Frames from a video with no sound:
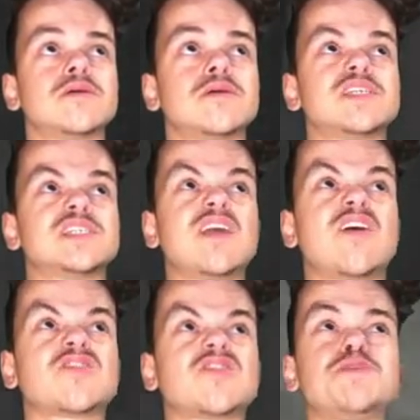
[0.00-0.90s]
Saying that, I
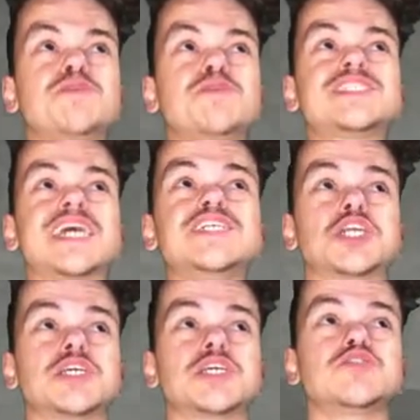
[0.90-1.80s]
could
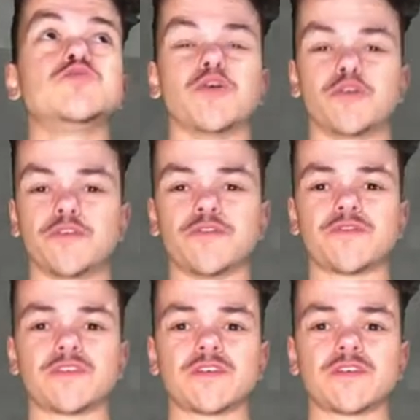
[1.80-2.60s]
potentially do both.